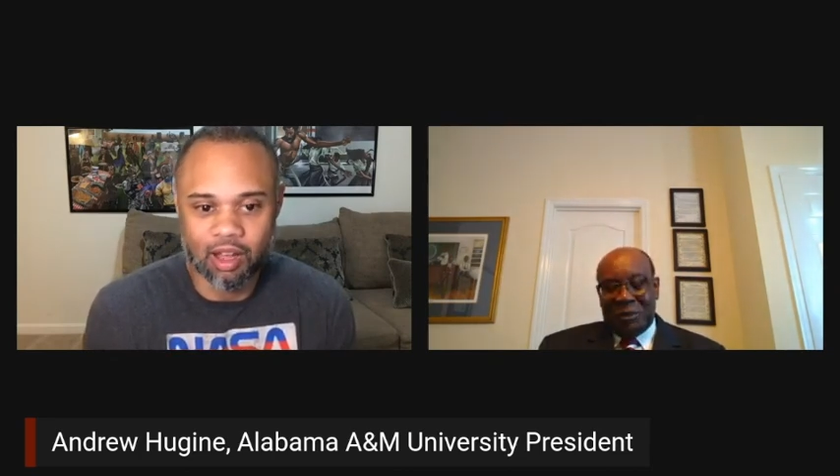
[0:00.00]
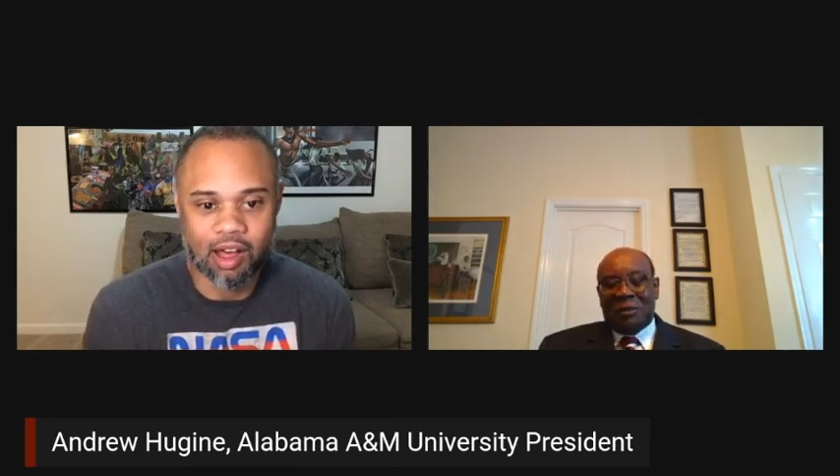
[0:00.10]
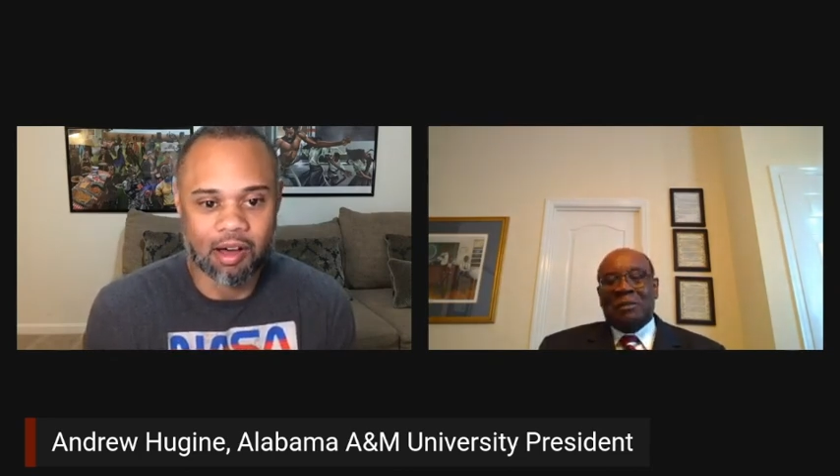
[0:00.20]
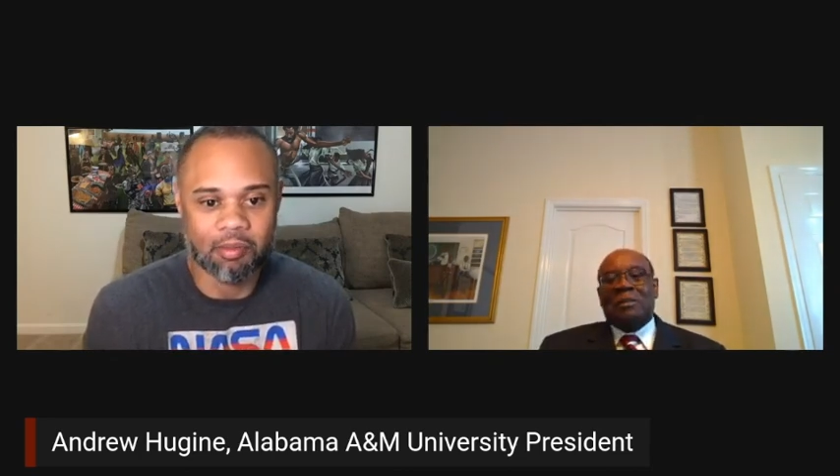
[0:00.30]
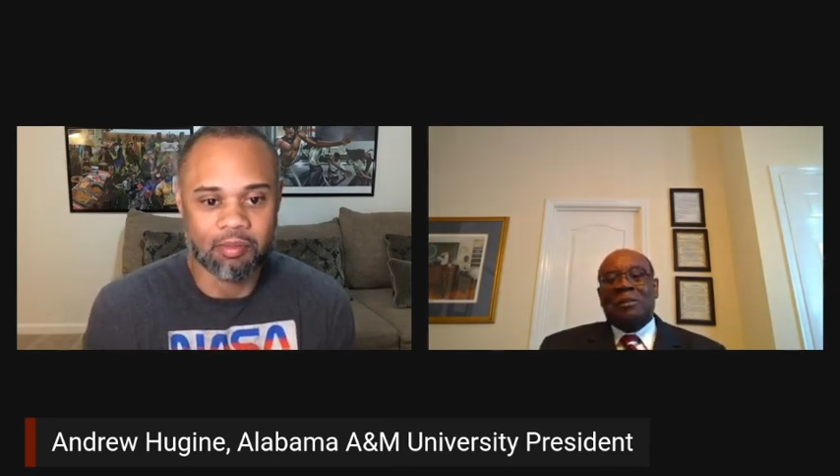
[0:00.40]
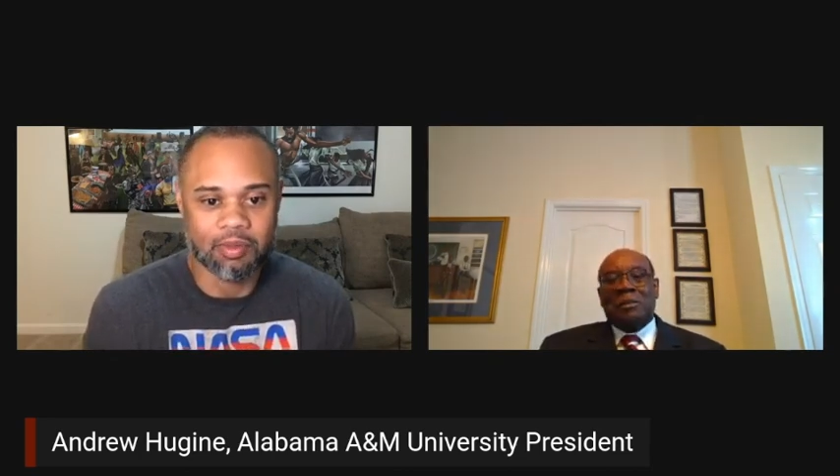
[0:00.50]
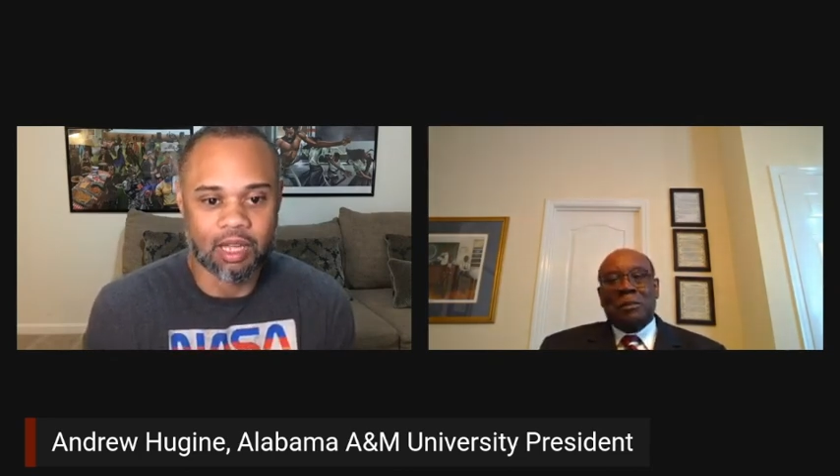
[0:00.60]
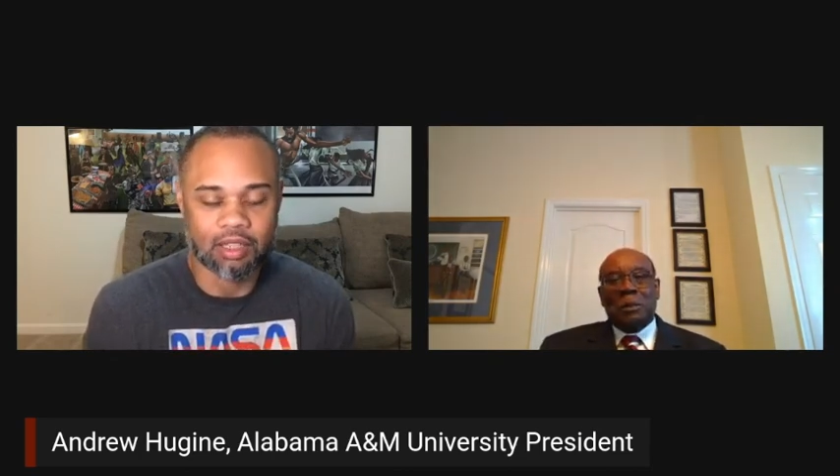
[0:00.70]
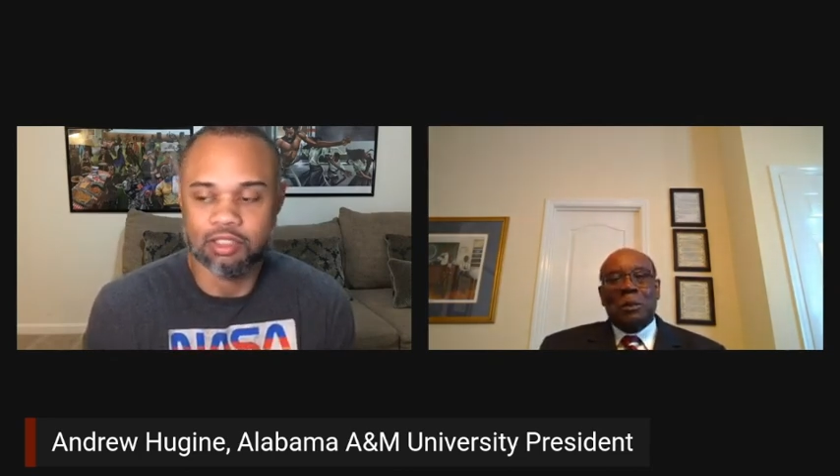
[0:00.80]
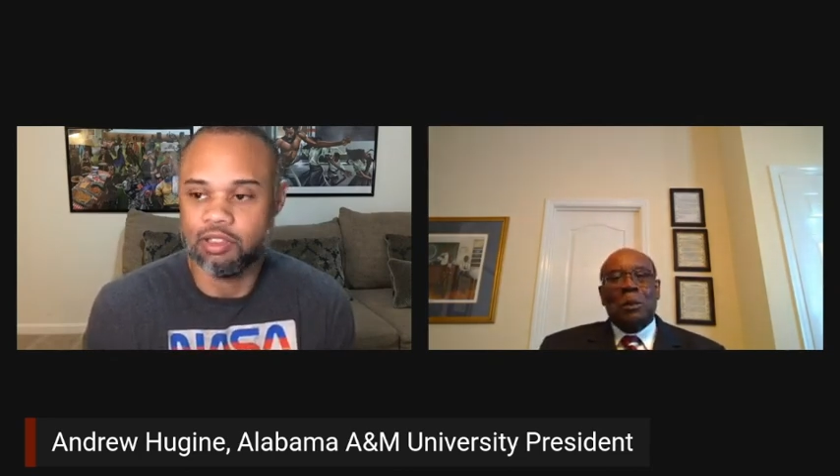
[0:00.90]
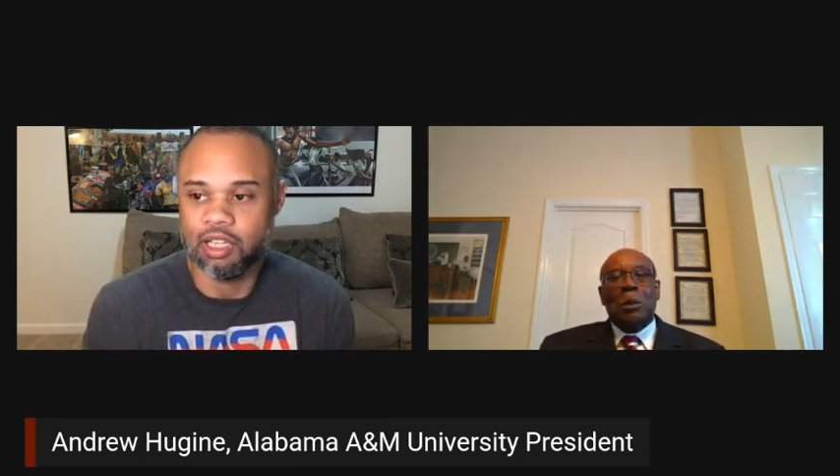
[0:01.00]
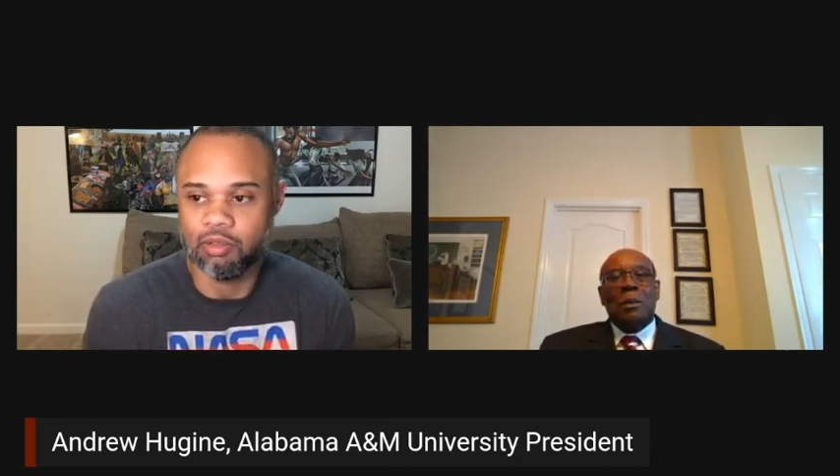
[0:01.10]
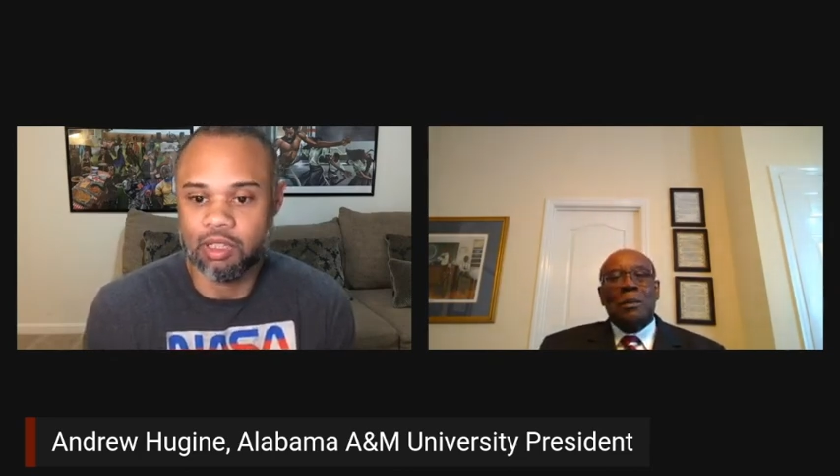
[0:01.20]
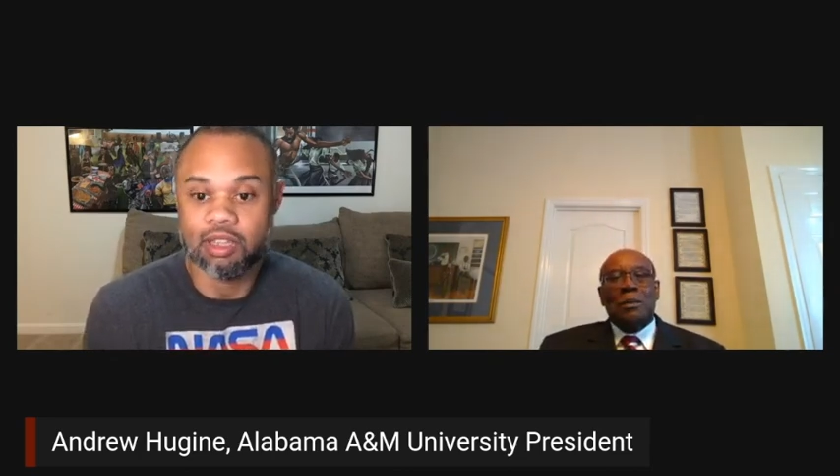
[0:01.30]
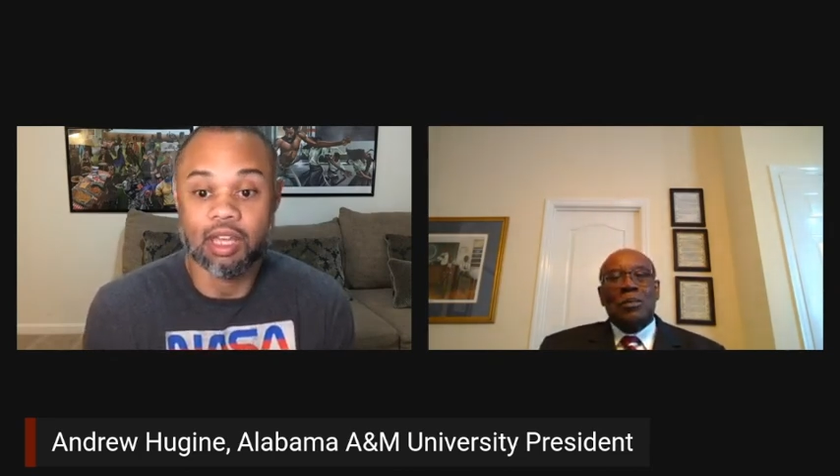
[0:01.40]
Um, Dr. Hugine,
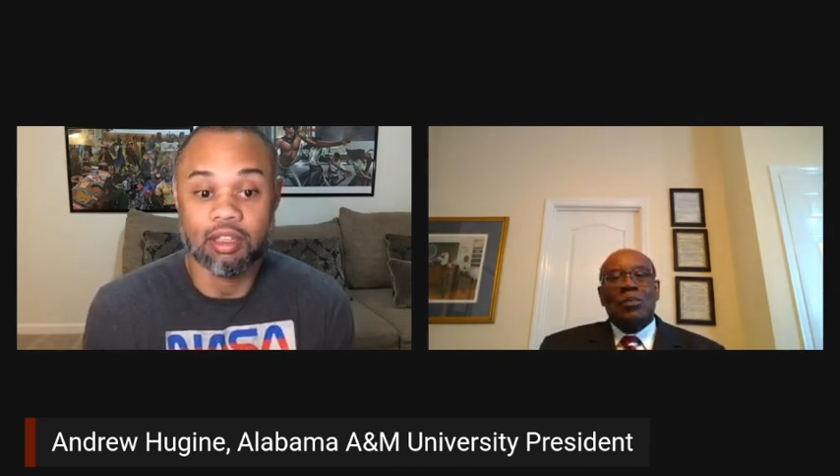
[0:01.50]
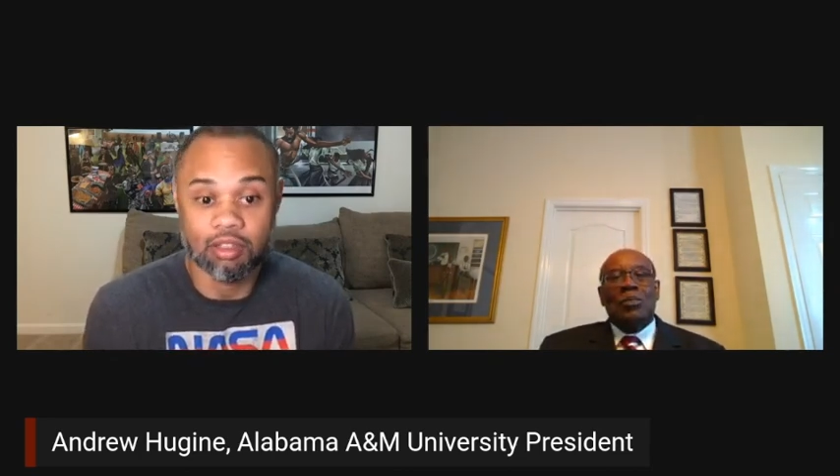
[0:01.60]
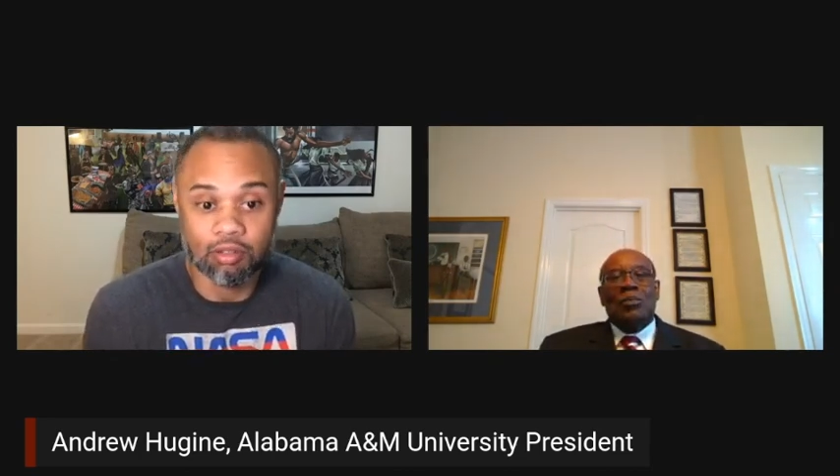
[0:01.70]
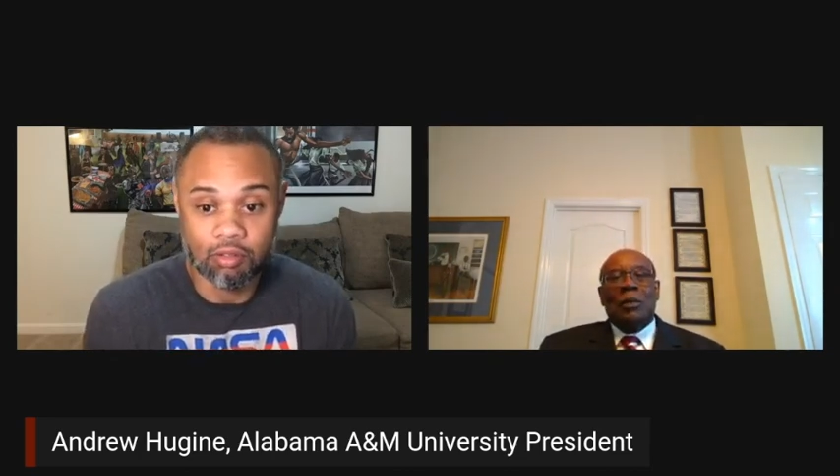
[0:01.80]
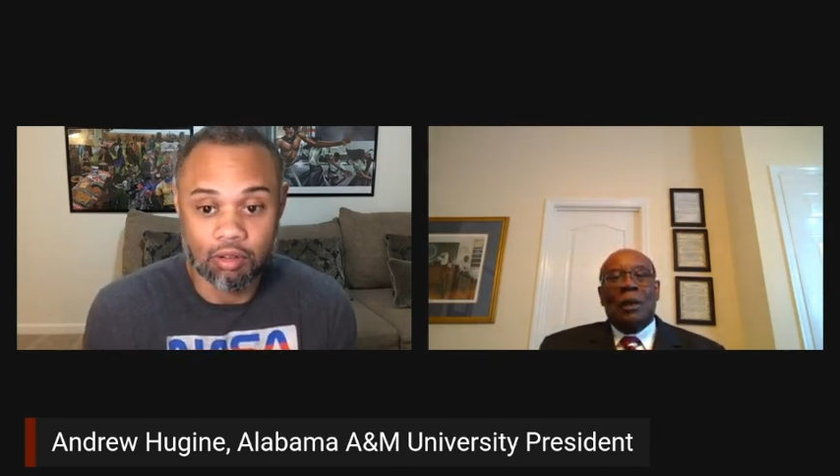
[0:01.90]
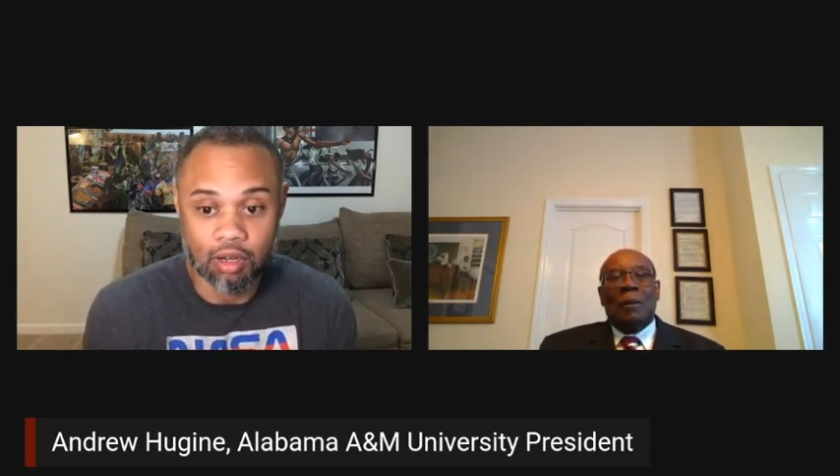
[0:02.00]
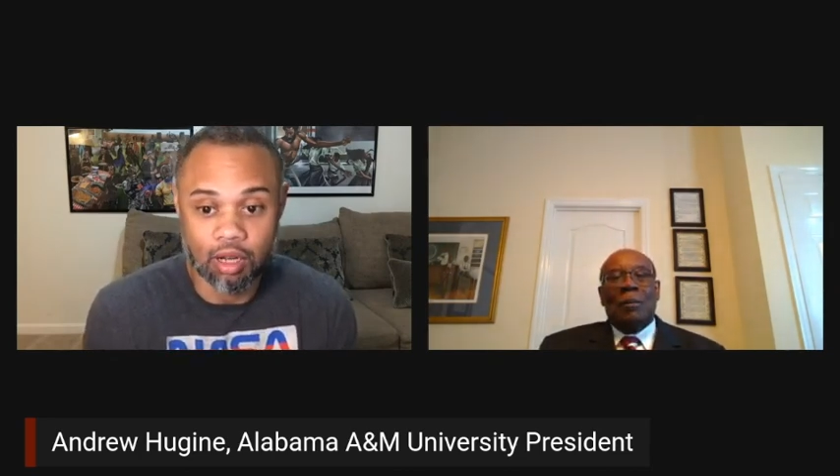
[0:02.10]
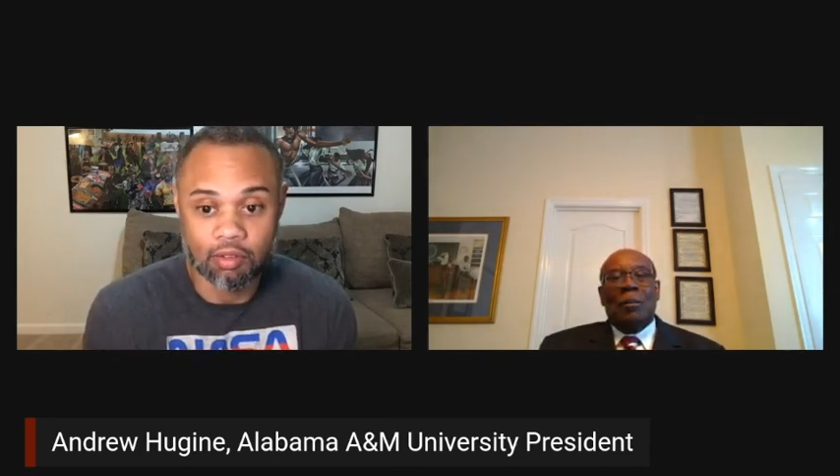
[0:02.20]
we thank you uh,